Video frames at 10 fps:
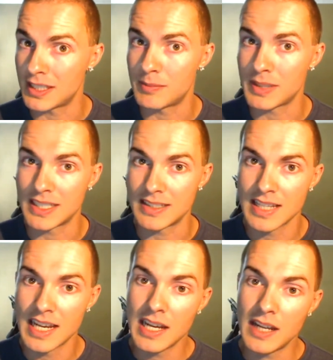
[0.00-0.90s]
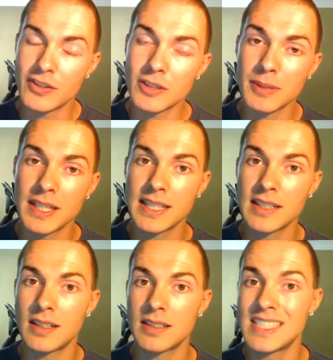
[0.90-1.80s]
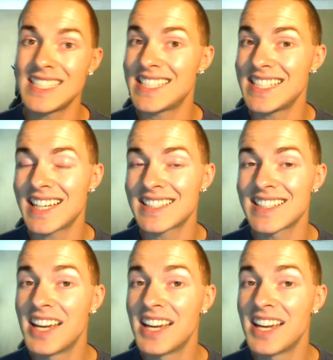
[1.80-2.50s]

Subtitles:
because if you're playing on GTS,